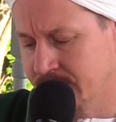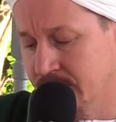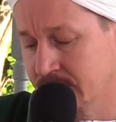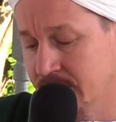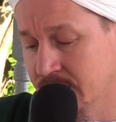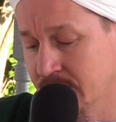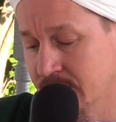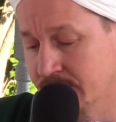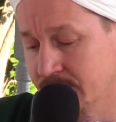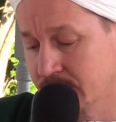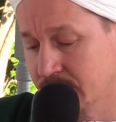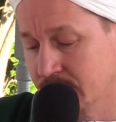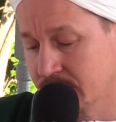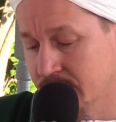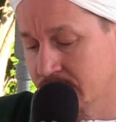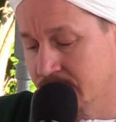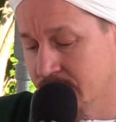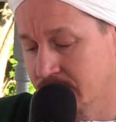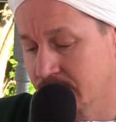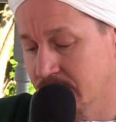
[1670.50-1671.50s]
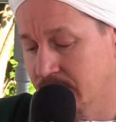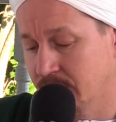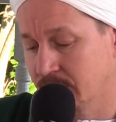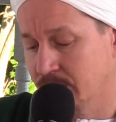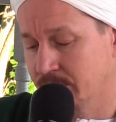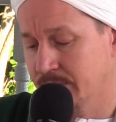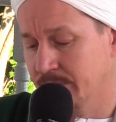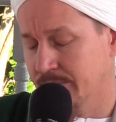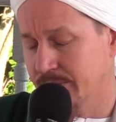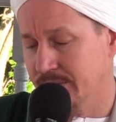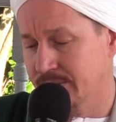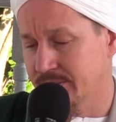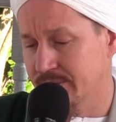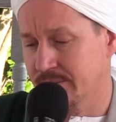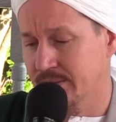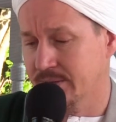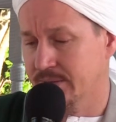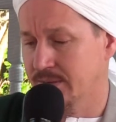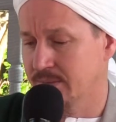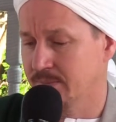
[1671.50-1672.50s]
in confusion and he will be
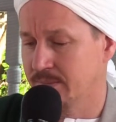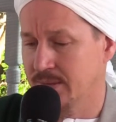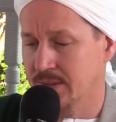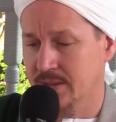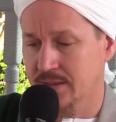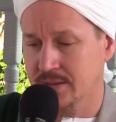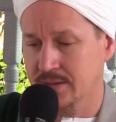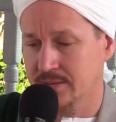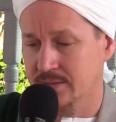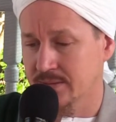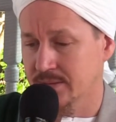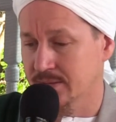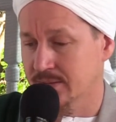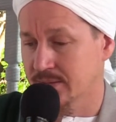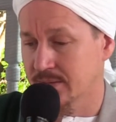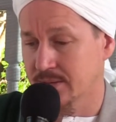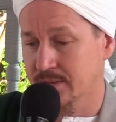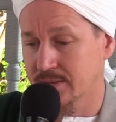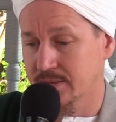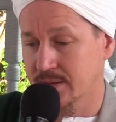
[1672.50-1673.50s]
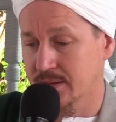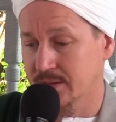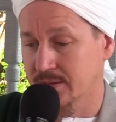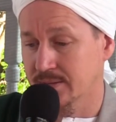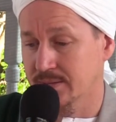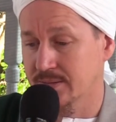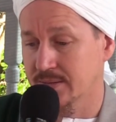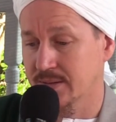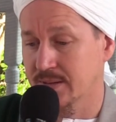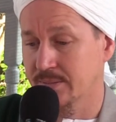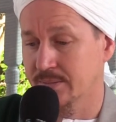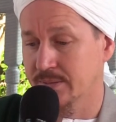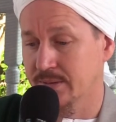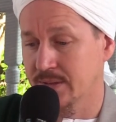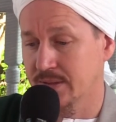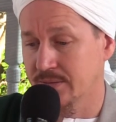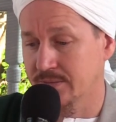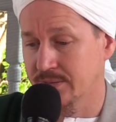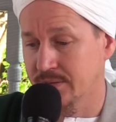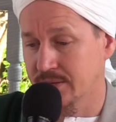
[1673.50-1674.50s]
resurrected blind, as-salatu ala salam
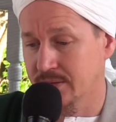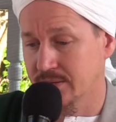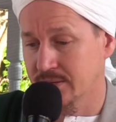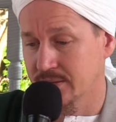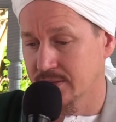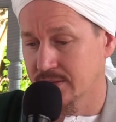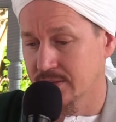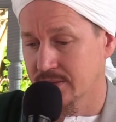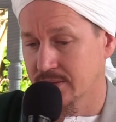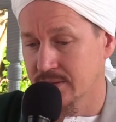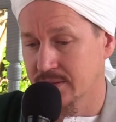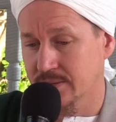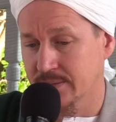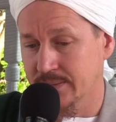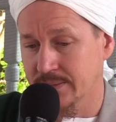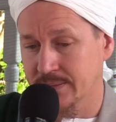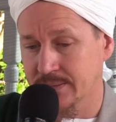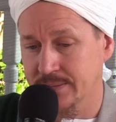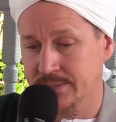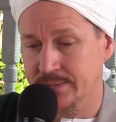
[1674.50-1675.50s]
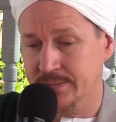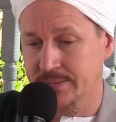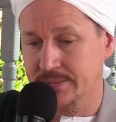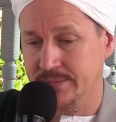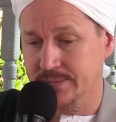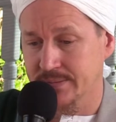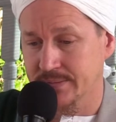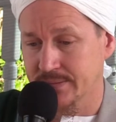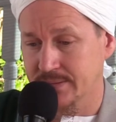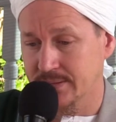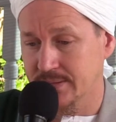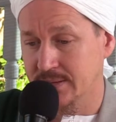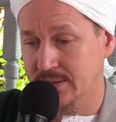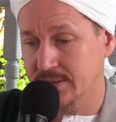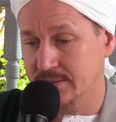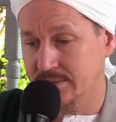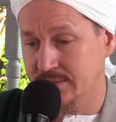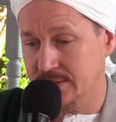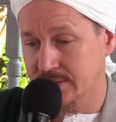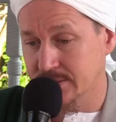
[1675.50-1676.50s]
al-afiyah, on the day
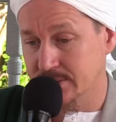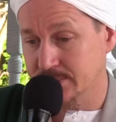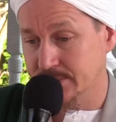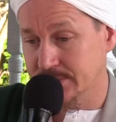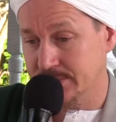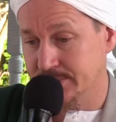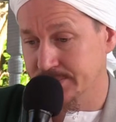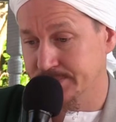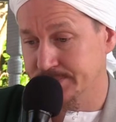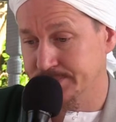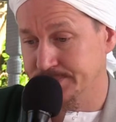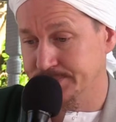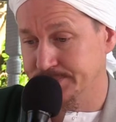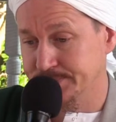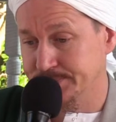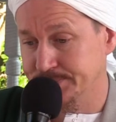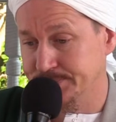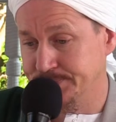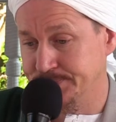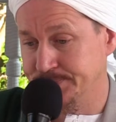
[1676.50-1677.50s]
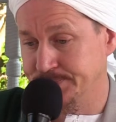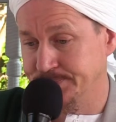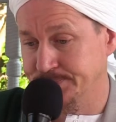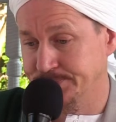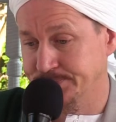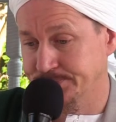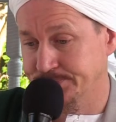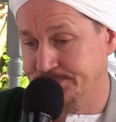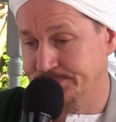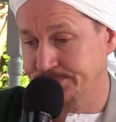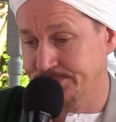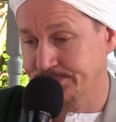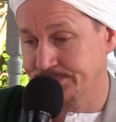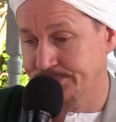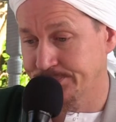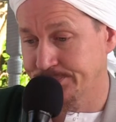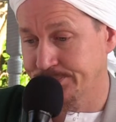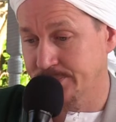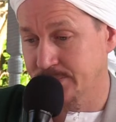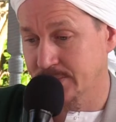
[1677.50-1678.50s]
of judgment. Ya
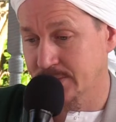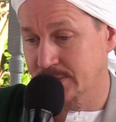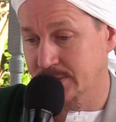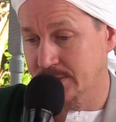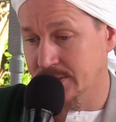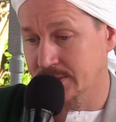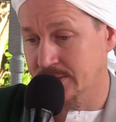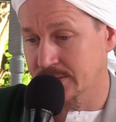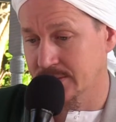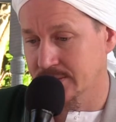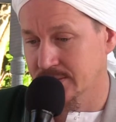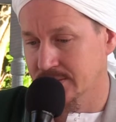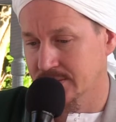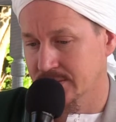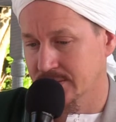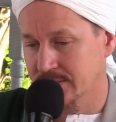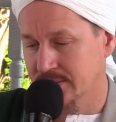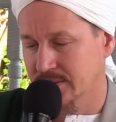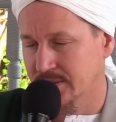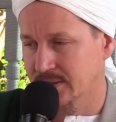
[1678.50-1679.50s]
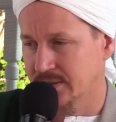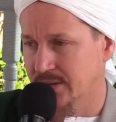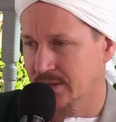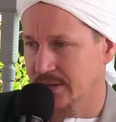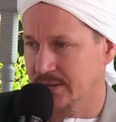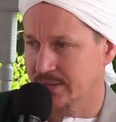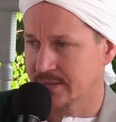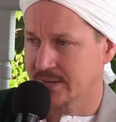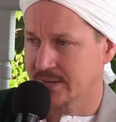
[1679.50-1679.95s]
Allah. It's